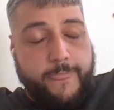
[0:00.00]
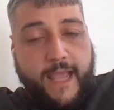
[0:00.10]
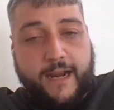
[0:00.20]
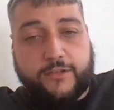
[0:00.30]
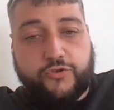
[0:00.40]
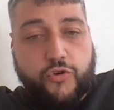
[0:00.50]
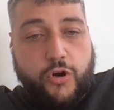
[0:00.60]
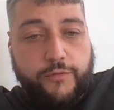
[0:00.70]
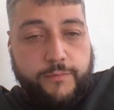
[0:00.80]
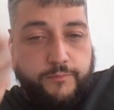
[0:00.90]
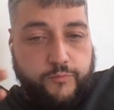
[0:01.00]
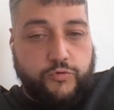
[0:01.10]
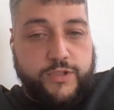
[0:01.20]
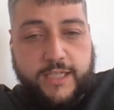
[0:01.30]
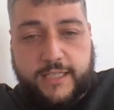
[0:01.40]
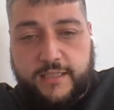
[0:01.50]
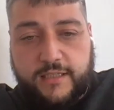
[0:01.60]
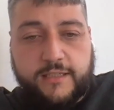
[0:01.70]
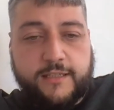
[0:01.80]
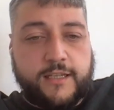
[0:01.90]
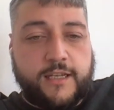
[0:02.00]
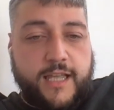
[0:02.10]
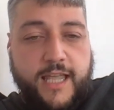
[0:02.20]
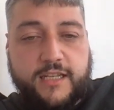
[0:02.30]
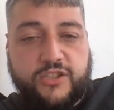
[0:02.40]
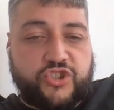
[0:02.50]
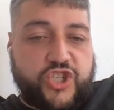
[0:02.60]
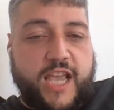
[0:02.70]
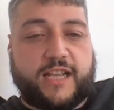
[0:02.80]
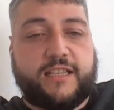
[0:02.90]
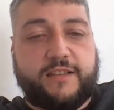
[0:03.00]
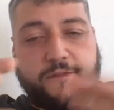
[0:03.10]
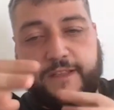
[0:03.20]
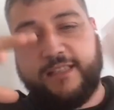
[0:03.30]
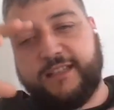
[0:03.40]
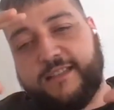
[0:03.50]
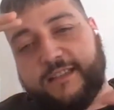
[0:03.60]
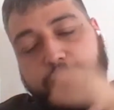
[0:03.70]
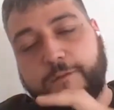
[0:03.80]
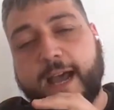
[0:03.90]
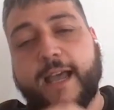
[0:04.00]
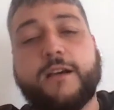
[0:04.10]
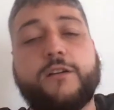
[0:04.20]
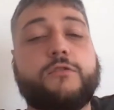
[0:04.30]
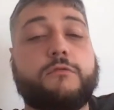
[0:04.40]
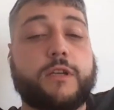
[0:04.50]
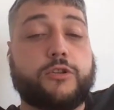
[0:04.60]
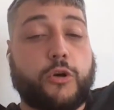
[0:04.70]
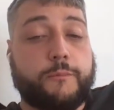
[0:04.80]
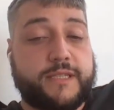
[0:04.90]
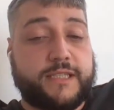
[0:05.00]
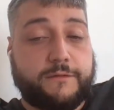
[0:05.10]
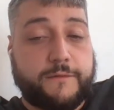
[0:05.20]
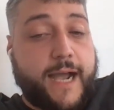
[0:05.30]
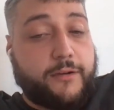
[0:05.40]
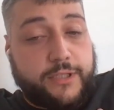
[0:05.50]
Electron utility, and it checks if this is a file, it opens the file